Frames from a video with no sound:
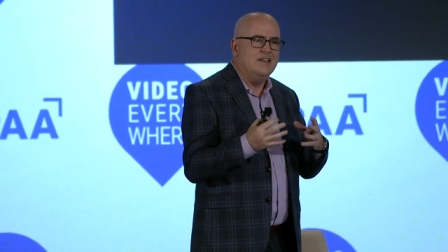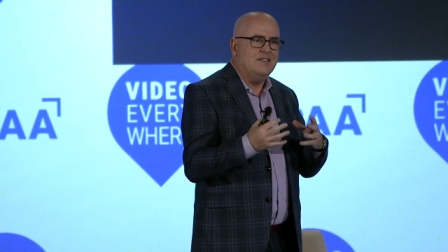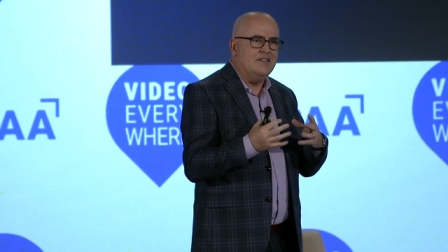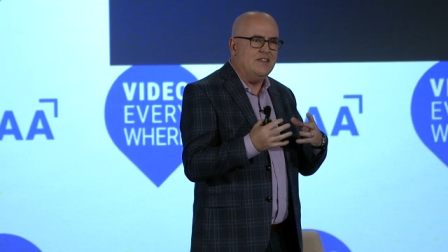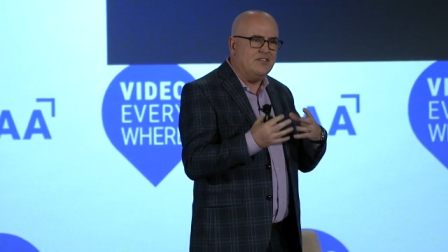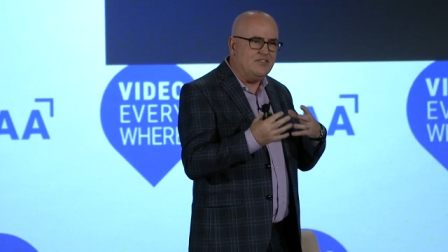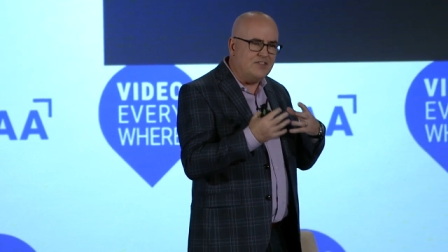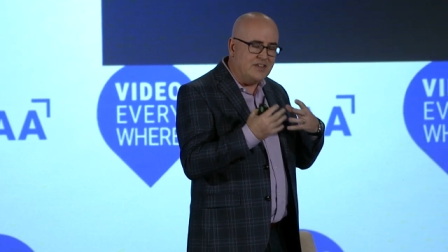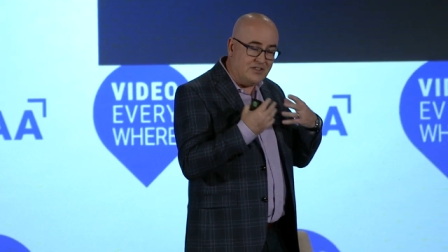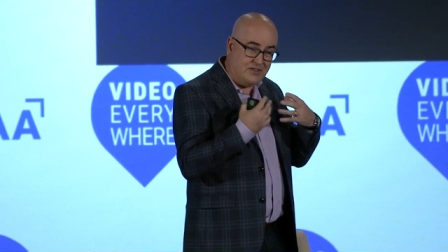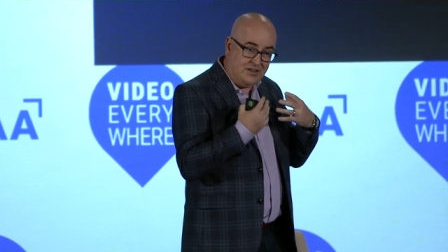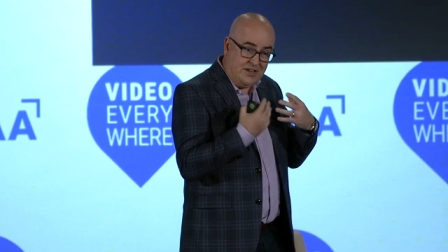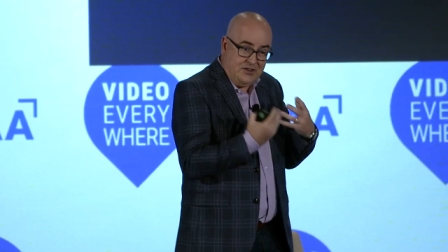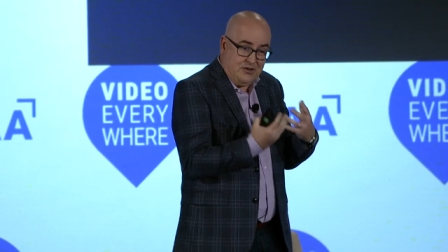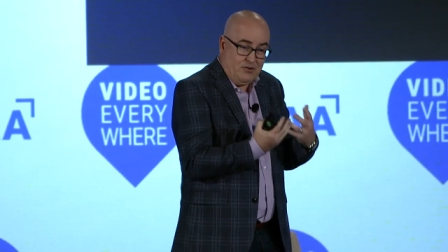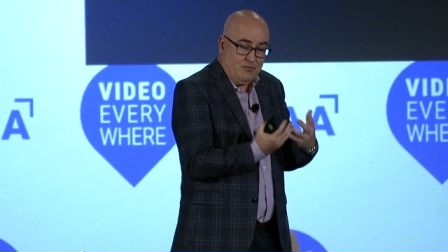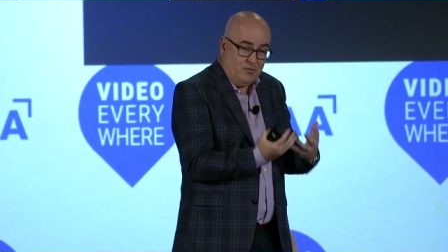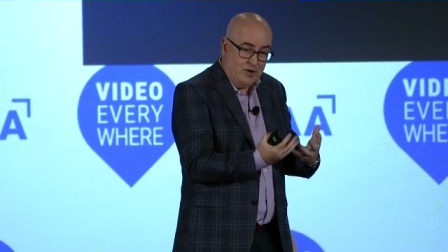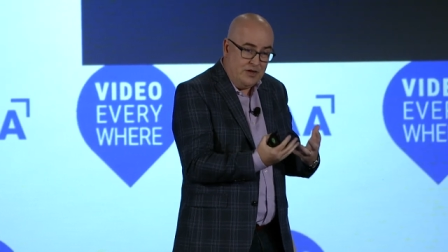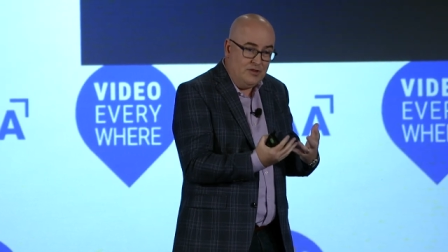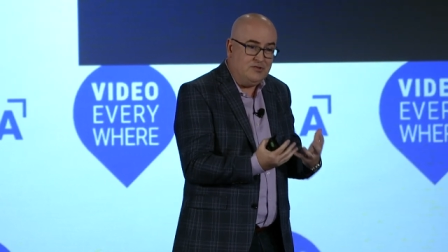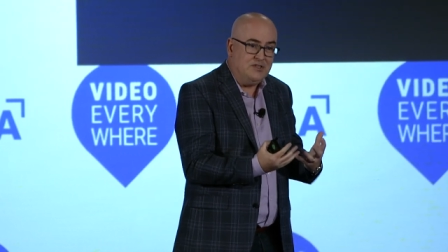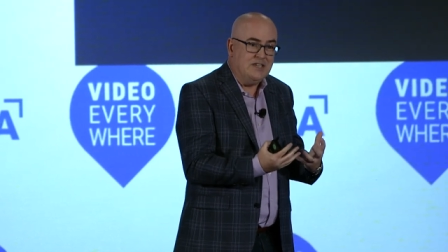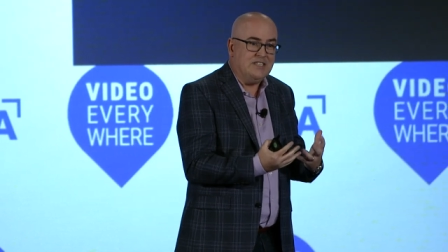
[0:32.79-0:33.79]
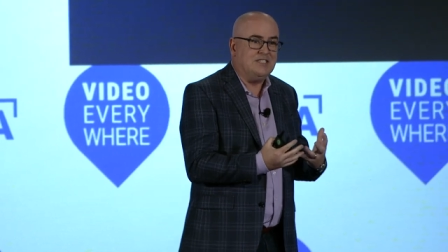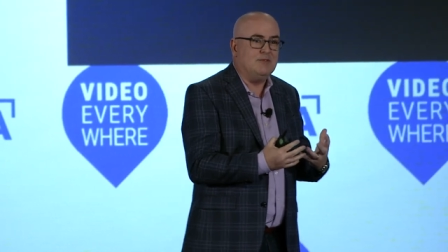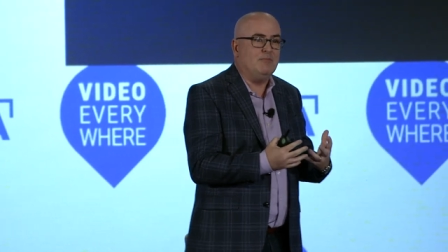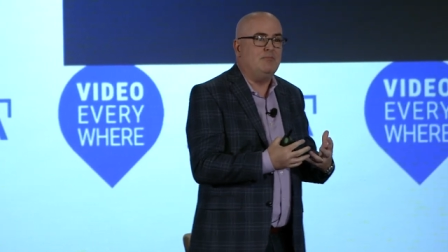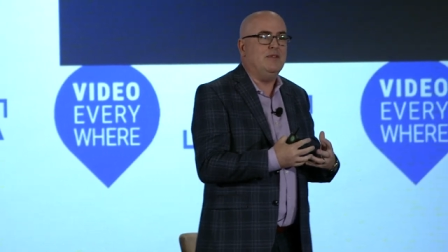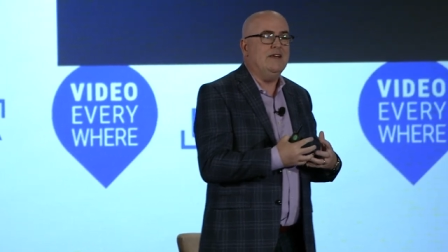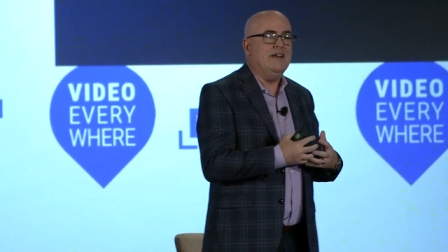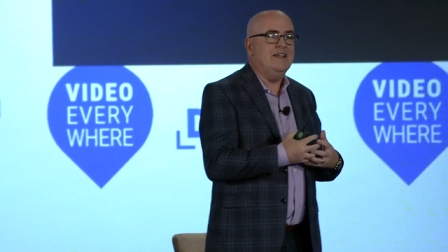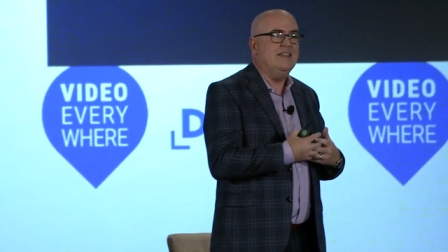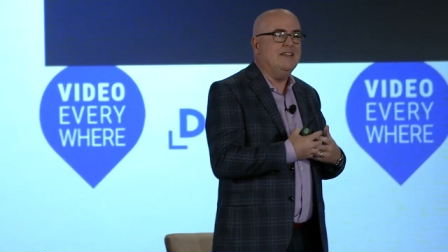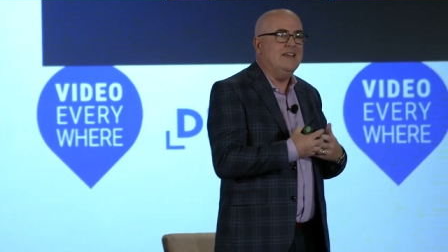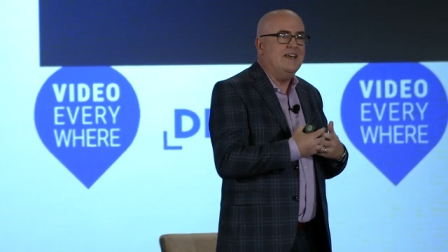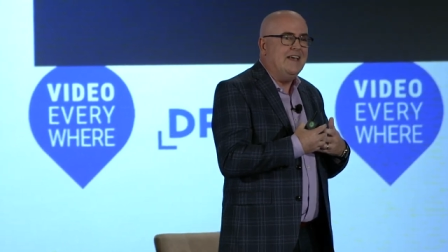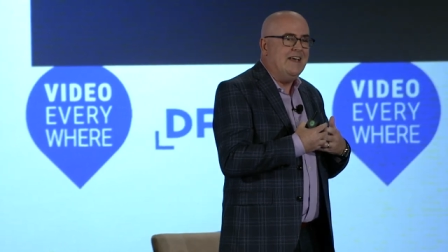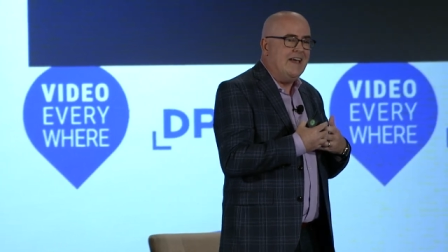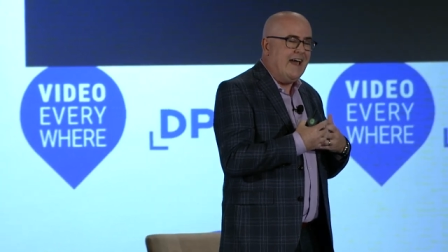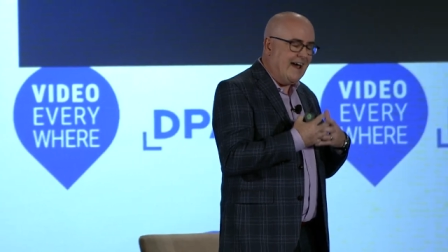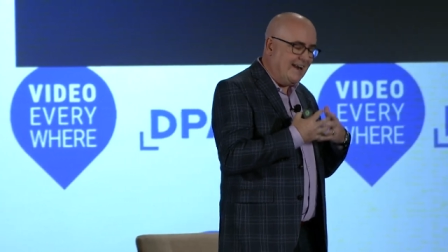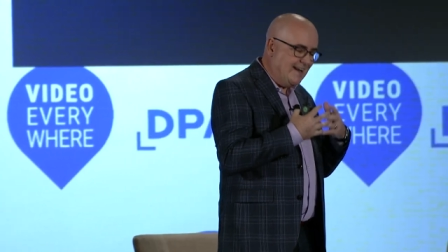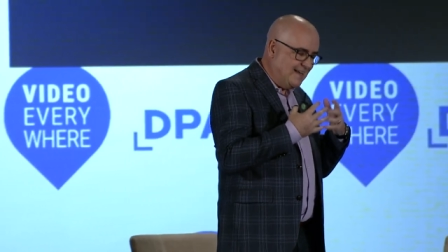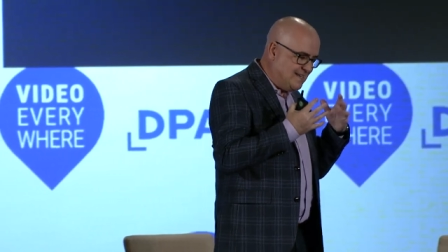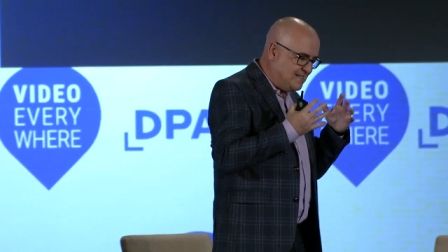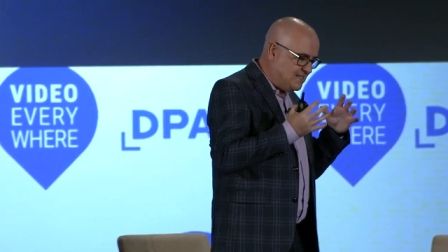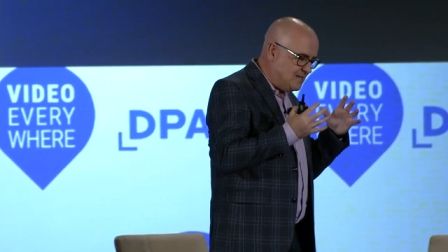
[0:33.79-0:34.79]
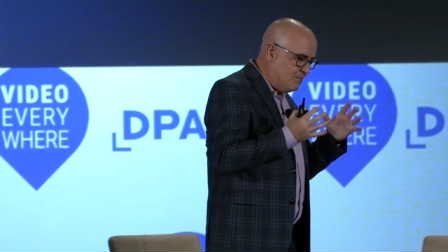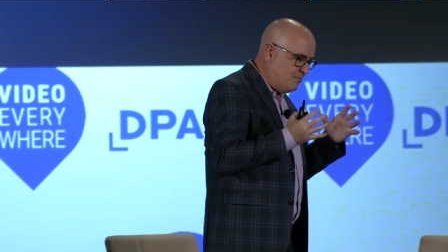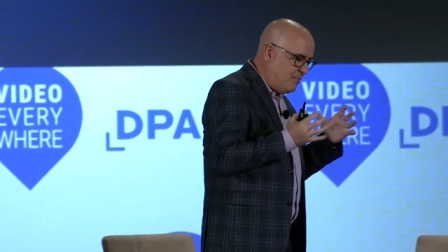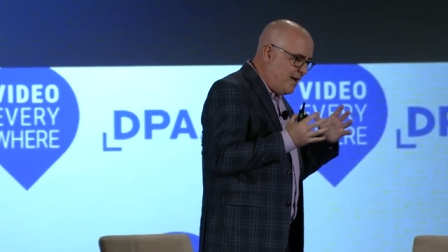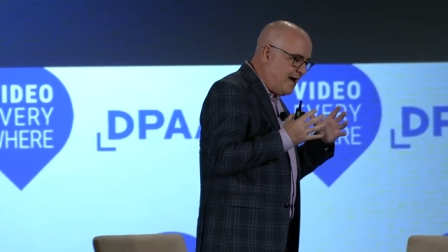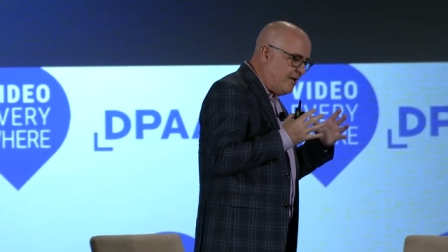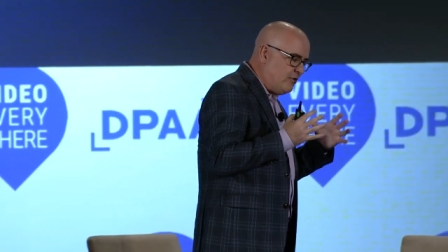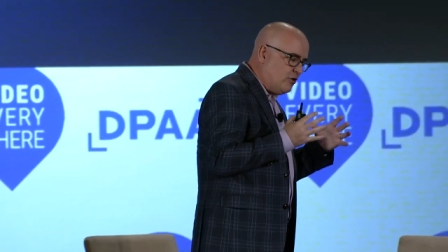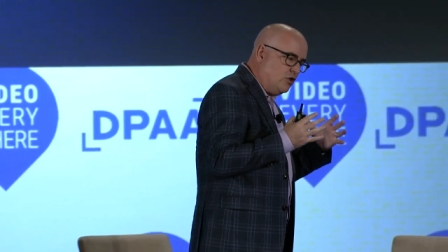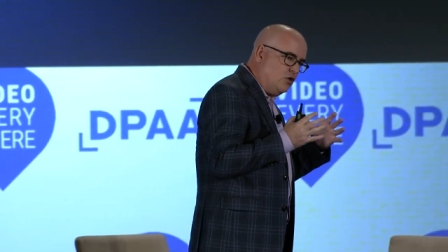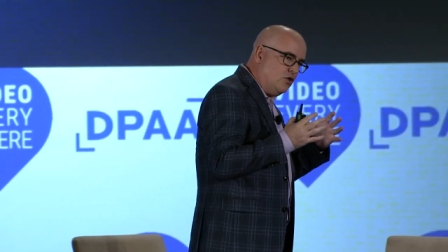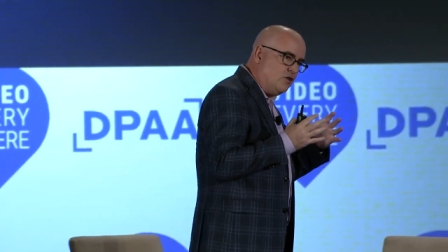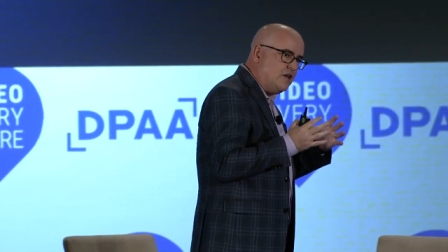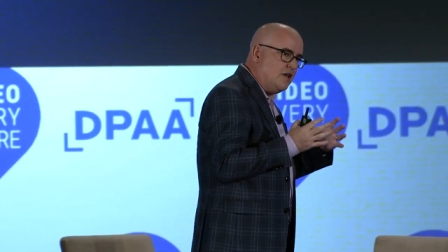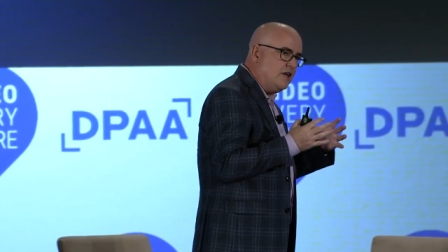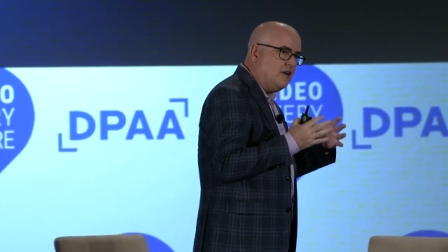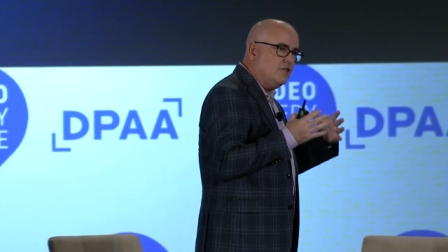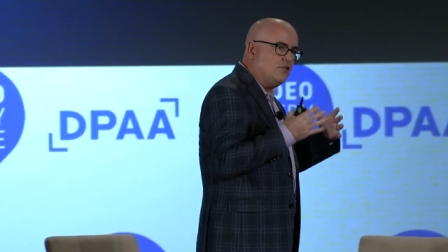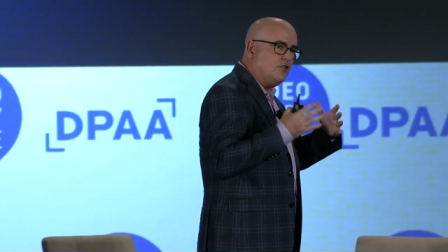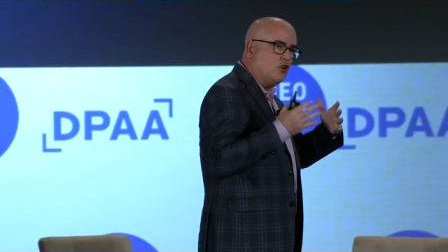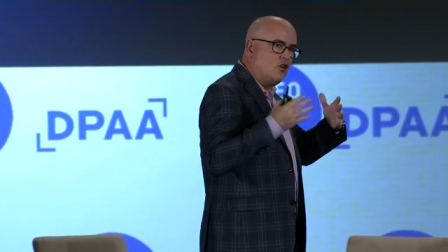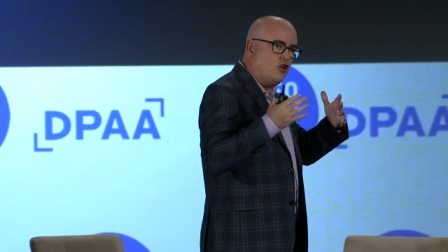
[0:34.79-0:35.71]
It's a real discipline, and it's about looking at the